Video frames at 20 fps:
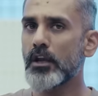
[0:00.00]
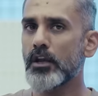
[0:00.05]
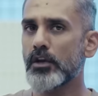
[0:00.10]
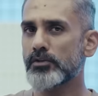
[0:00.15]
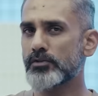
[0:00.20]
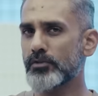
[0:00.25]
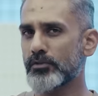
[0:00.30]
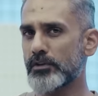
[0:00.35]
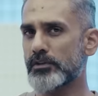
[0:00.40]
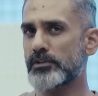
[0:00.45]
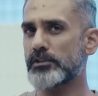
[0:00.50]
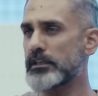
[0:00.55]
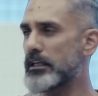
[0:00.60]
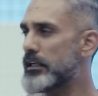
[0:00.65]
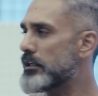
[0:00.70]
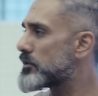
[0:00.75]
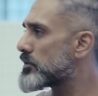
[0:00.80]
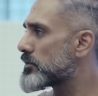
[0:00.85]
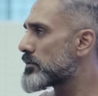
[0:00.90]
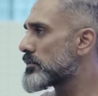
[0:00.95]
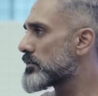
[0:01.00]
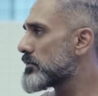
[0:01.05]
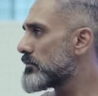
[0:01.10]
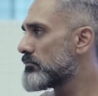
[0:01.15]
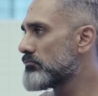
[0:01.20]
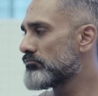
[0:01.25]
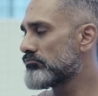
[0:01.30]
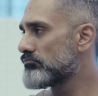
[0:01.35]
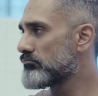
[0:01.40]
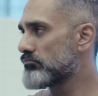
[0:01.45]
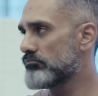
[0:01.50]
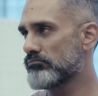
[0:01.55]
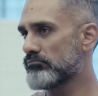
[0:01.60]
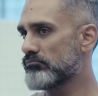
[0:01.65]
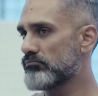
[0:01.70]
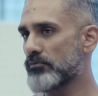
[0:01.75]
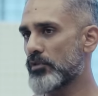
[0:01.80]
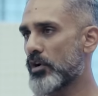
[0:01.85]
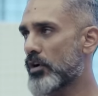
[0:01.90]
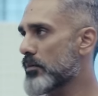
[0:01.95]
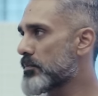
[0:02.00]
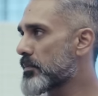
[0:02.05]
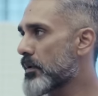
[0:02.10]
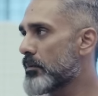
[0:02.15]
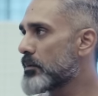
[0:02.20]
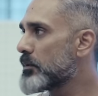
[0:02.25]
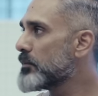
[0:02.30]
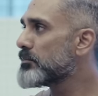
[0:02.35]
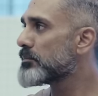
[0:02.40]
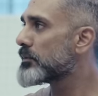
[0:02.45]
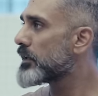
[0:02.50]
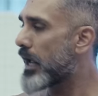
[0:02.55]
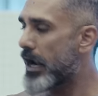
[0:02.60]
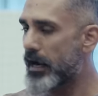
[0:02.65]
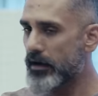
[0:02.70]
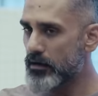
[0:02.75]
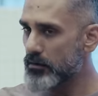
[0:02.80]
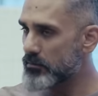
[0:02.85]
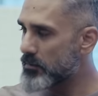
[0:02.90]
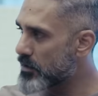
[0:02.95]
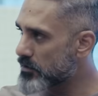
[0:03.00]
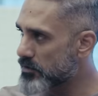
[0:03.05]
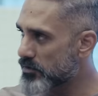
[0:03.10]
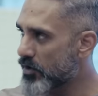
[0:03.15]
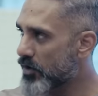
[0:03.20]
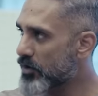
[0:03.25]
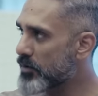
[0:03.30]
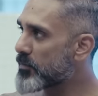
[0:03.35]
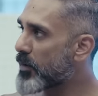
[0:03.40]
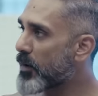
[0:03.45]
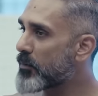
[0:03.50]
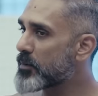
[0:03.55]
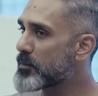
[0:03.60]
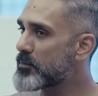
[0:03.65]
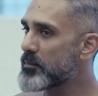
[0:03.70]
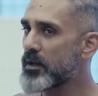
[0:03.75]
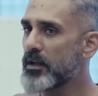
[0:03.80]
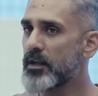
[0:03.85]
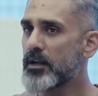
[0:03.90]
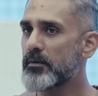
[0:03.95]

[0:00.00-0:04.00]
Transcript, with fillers: So the seats not a problem. The handlebars not a problem.